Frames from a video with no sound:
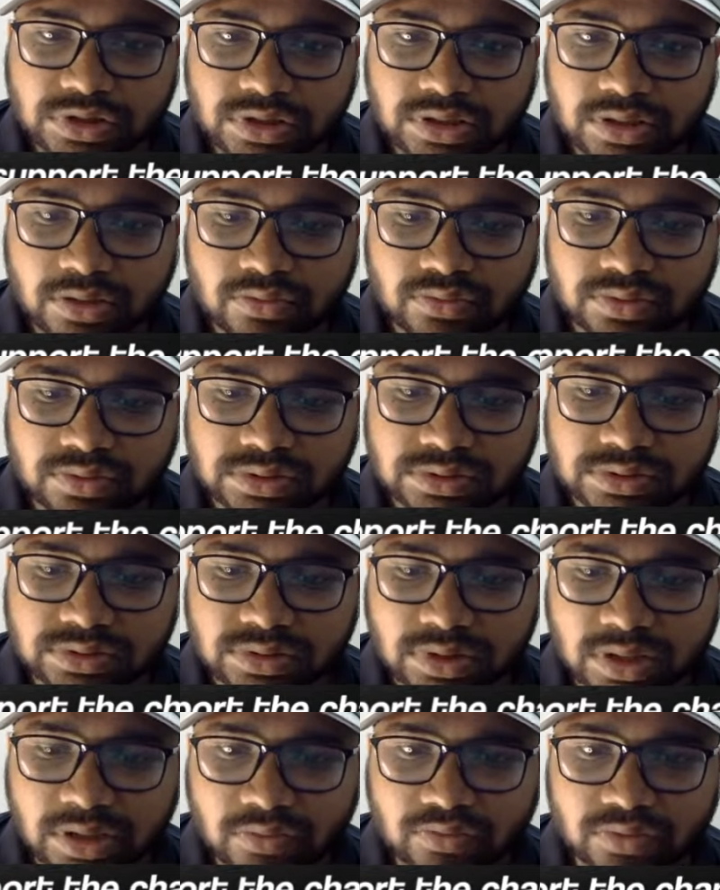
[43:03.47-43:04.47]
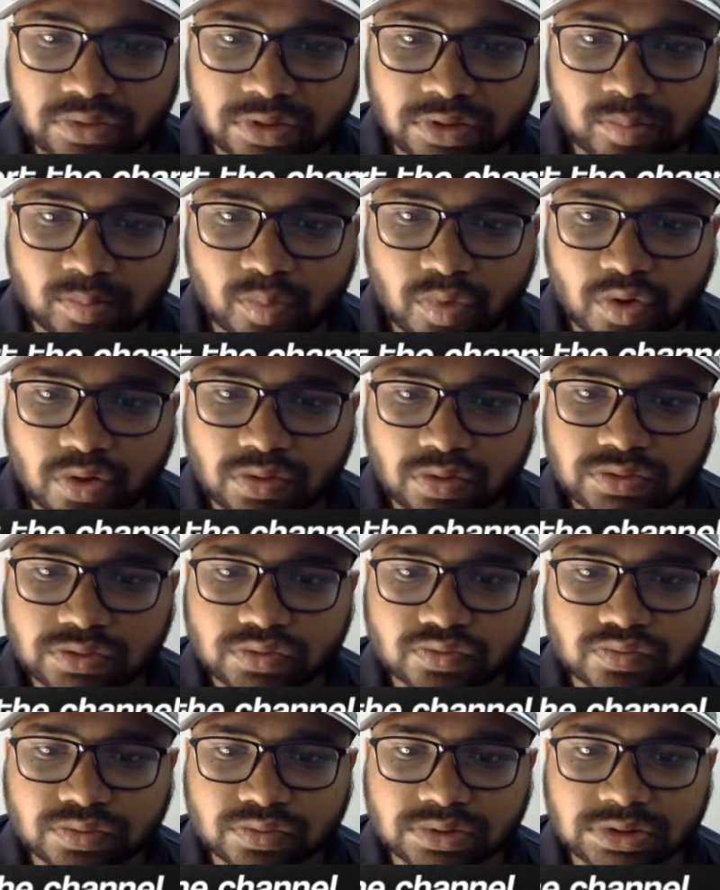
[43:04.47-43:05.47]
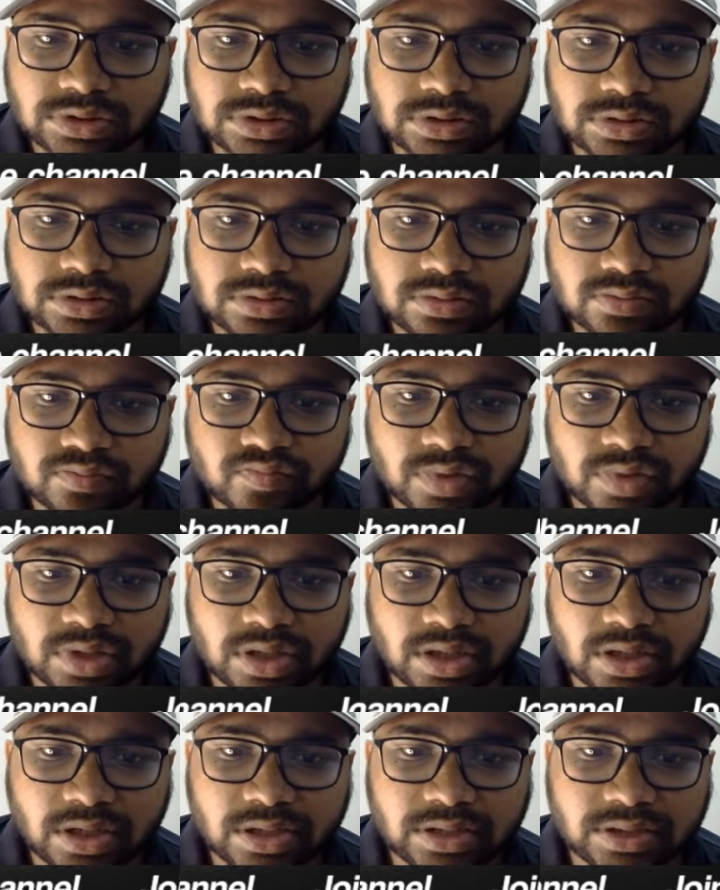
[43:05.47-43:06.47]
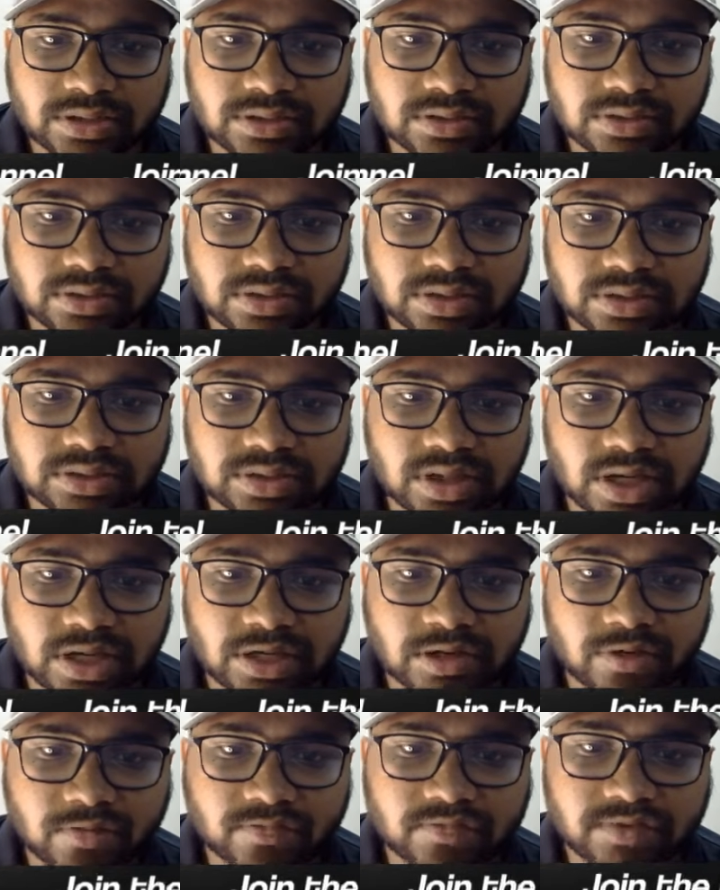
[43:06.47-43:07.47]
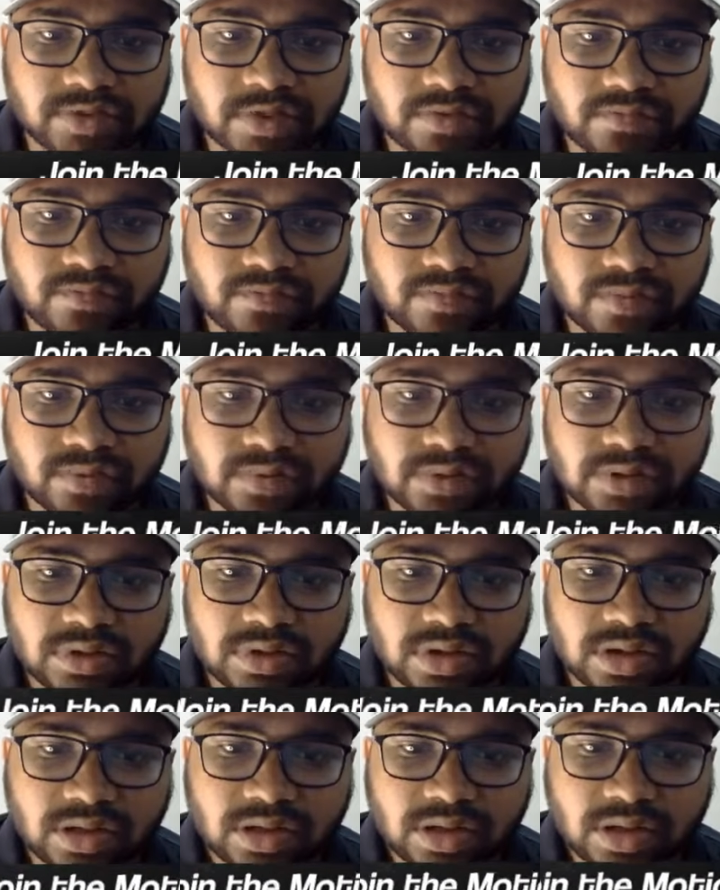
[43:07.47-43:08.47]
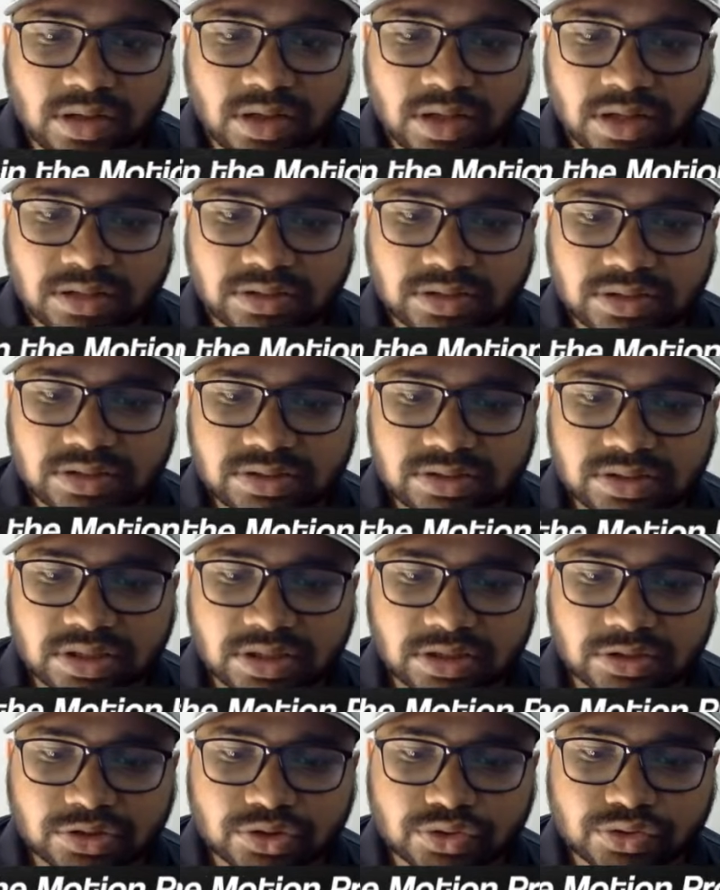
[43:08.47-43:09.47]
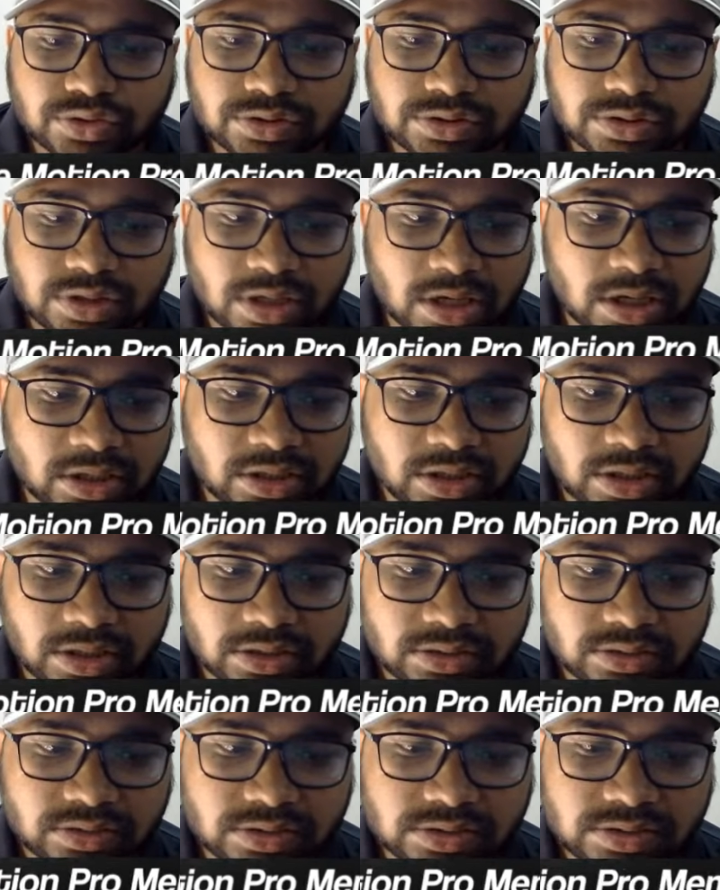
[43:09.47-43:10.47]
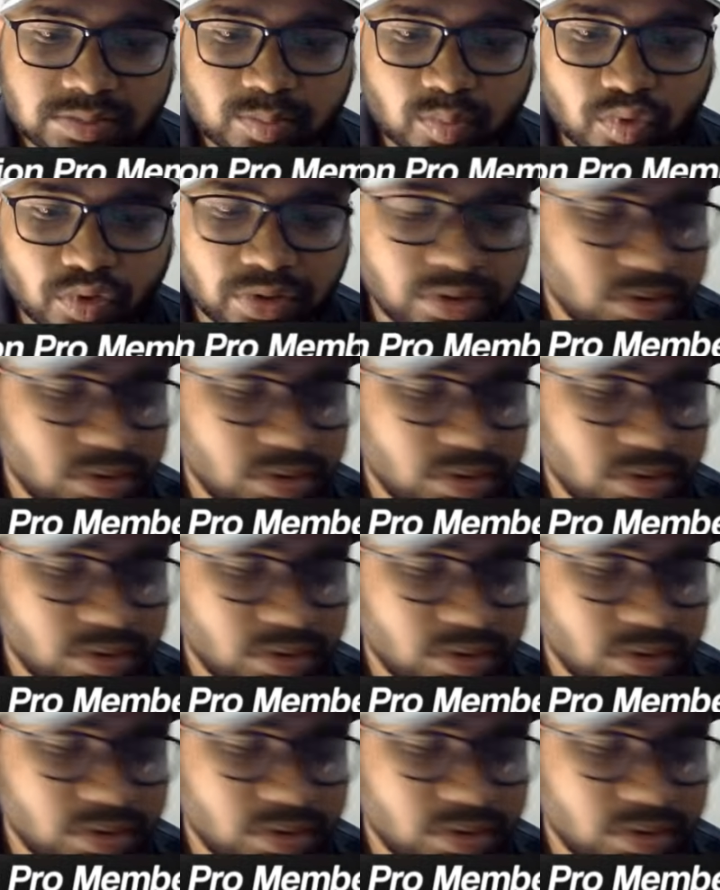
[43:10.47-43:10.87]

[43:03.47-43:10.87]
it out this now in box over here, we are getting this kind of stuff, and this thing should start at this point.